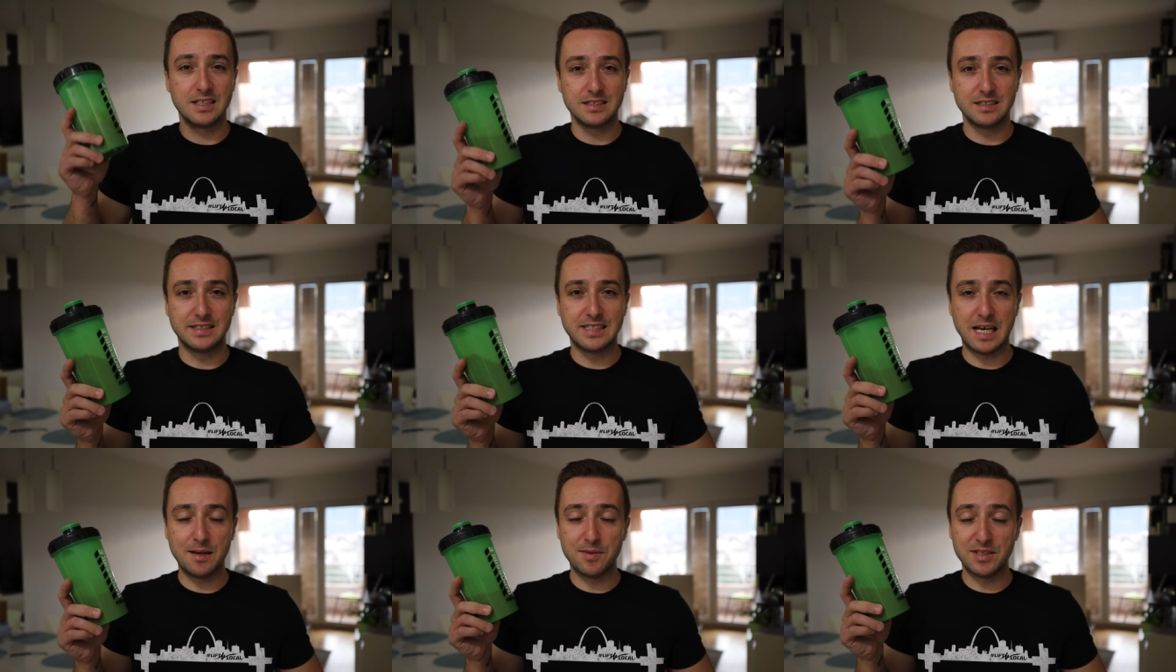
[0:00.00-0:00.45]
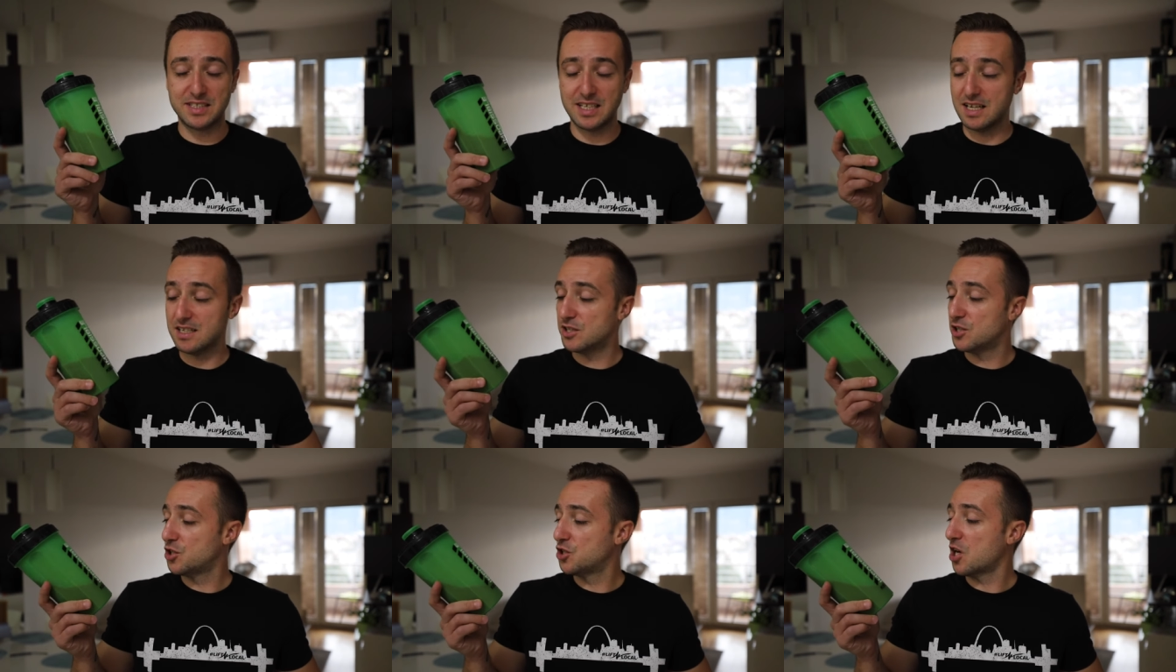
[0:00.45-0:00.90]

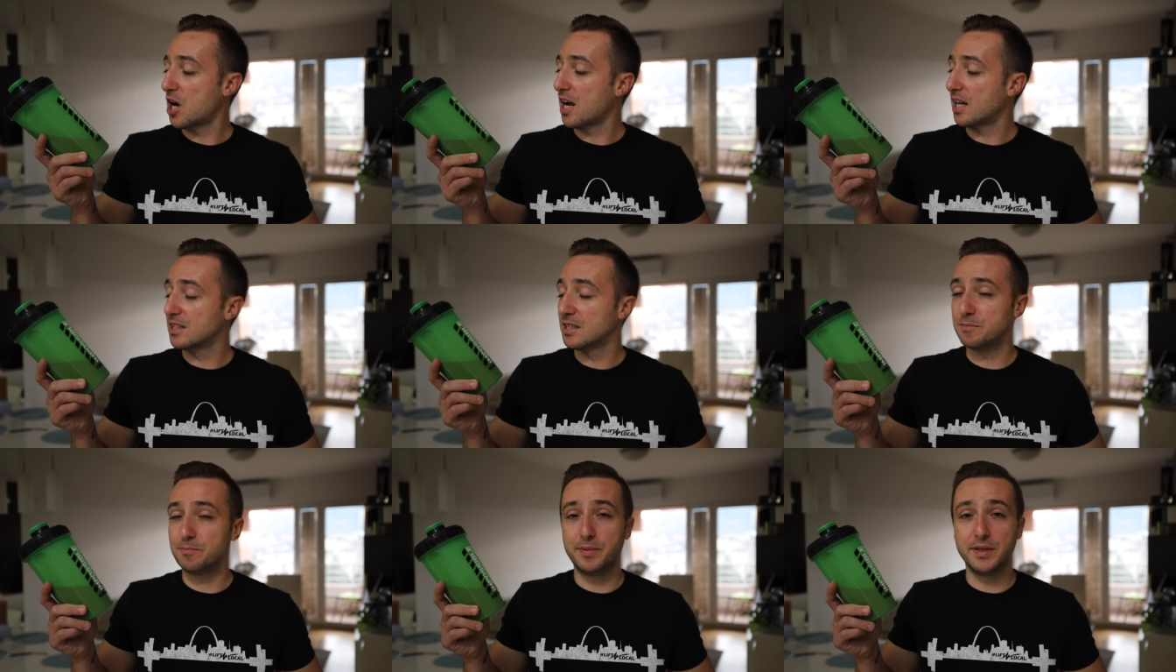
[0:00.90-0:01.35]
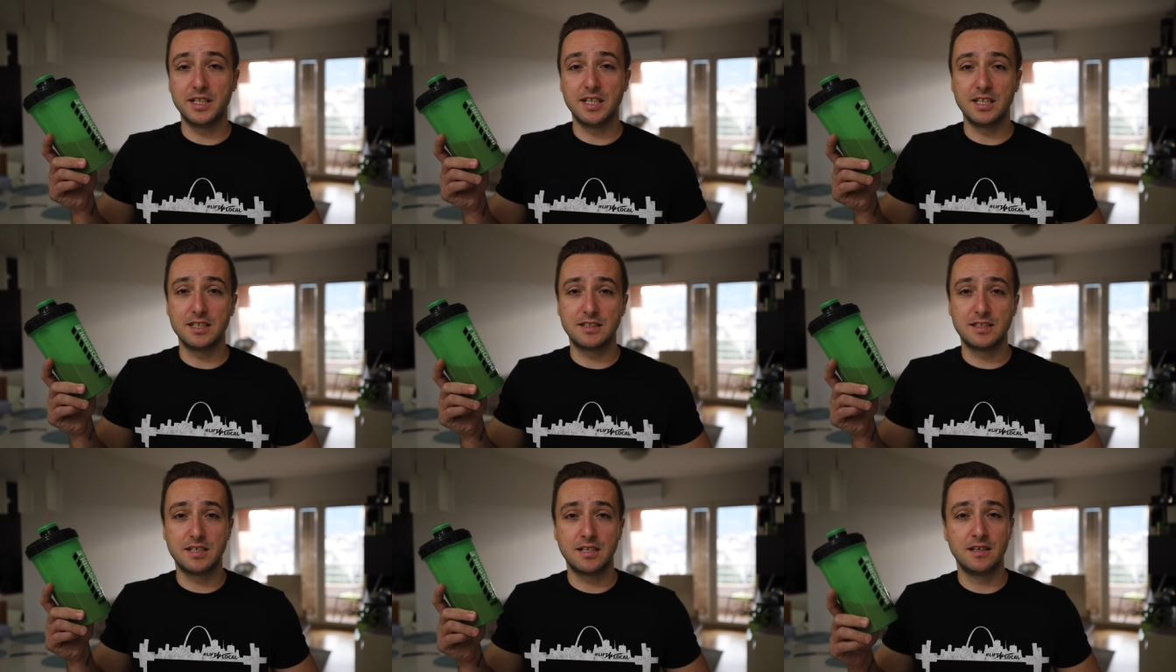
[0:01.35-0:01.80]
Dymatize chocolate
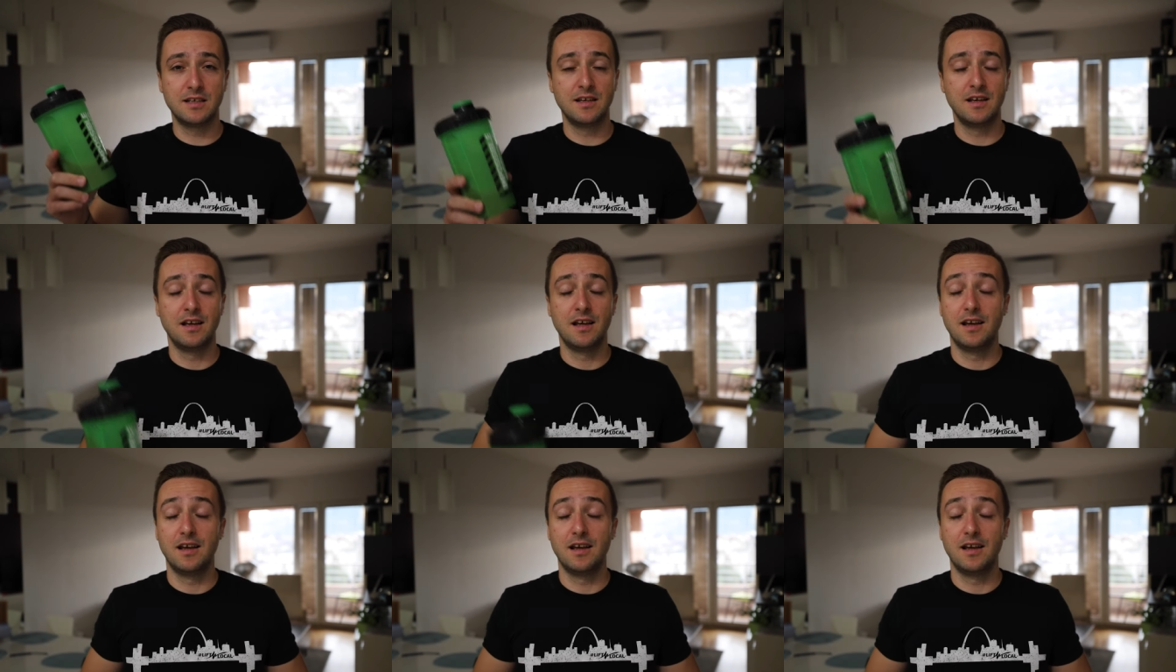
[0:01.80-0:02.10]
peanut